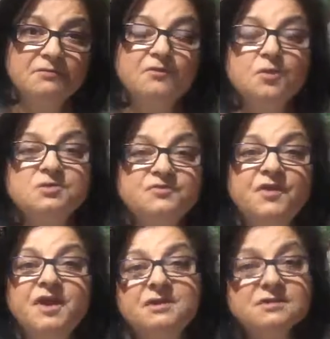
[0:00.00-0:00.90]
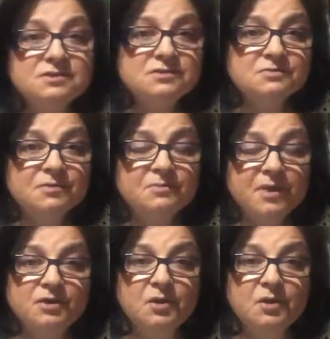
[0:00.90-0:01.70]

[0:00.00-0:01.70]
false friends by